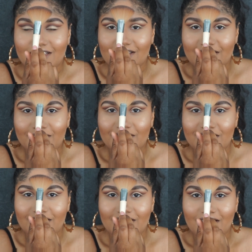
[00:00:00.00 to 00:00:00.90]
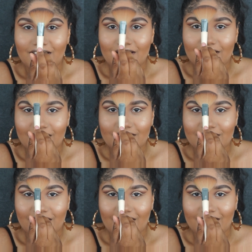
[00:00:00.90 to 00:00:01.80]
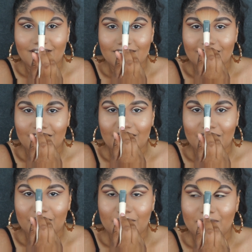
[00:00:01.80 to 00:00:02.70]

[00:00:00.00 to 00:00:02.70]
literally the size of